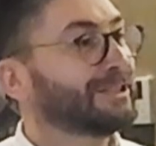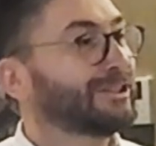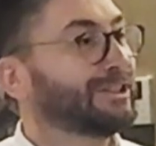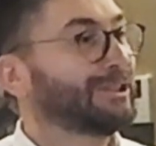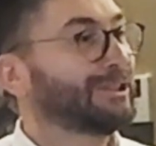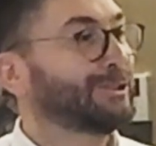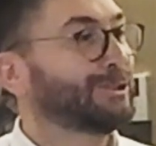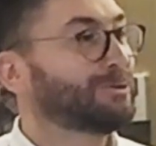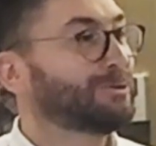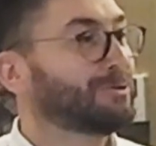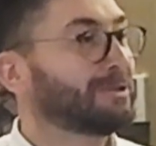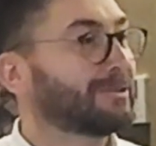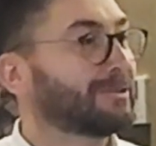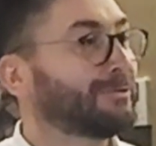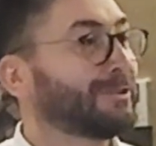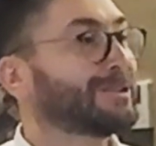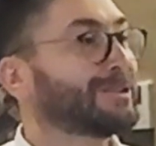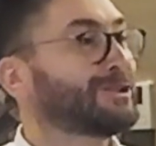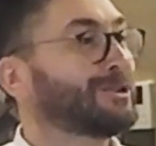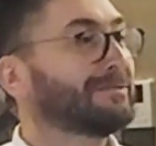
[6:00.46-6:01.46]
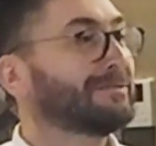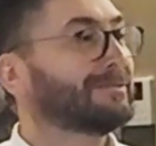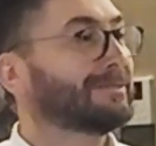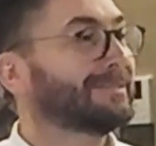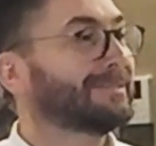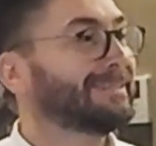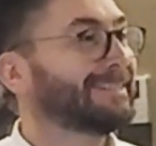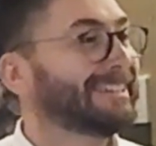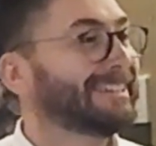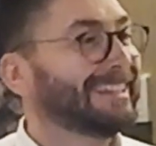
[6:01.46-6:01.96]
CE were faced
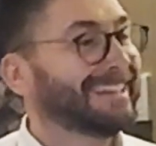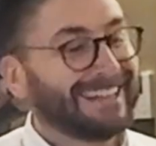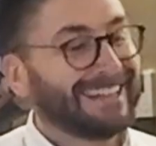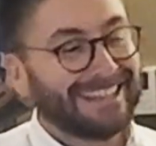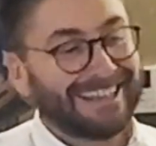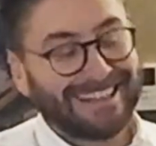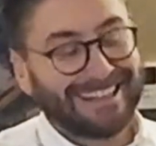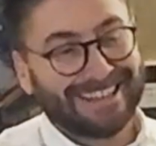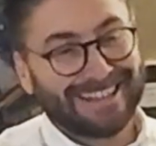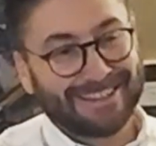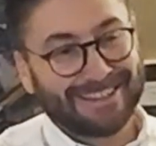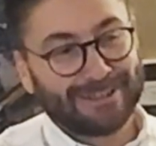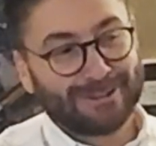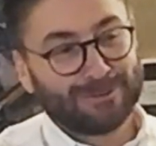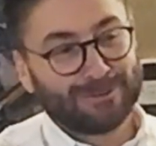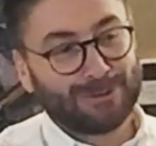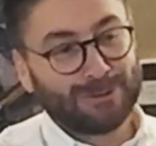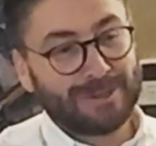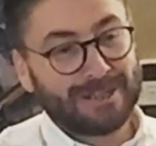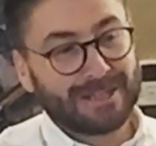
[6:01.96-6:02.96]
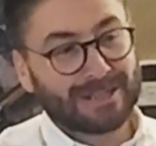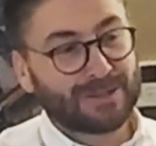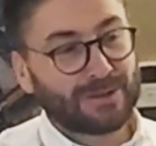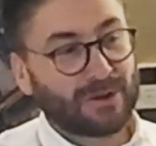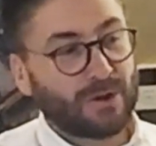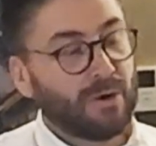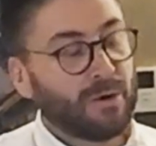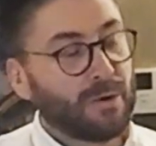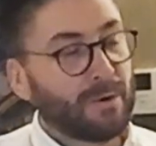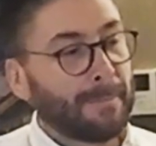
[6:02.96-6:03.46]
off a few
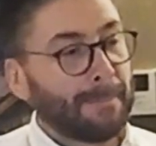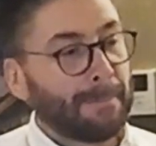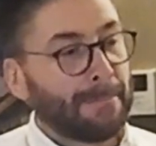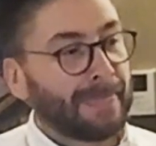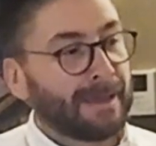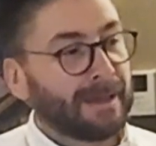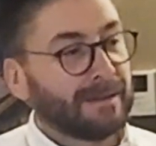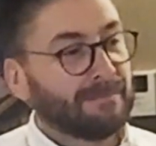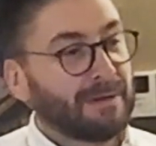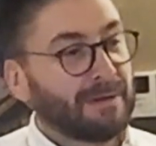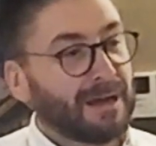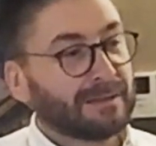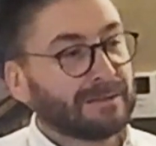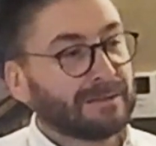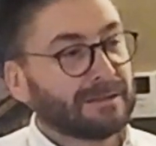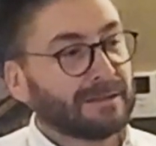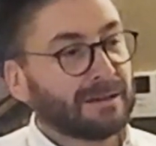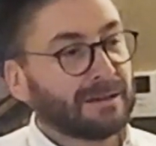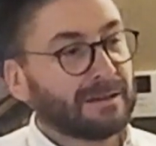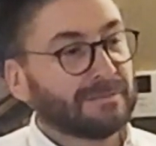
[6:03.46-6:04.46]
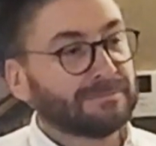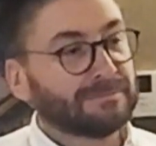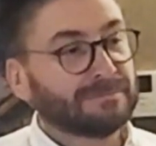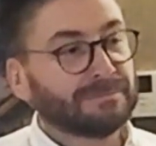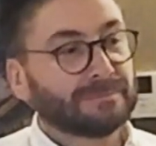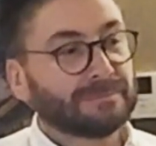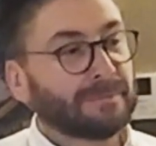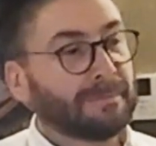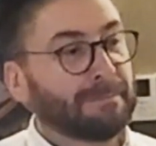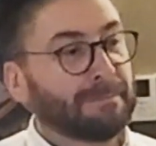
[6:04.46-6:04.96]
years ago, but
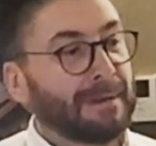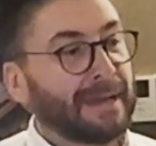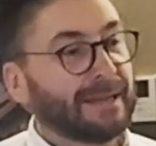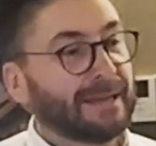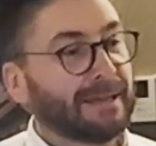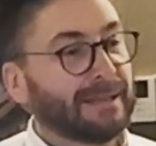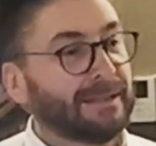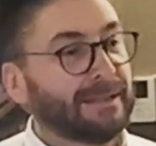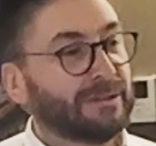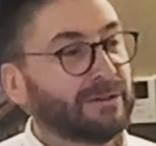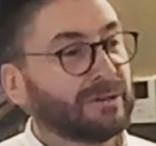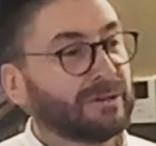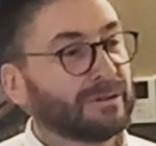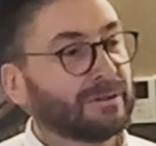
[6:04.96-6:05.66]
mainly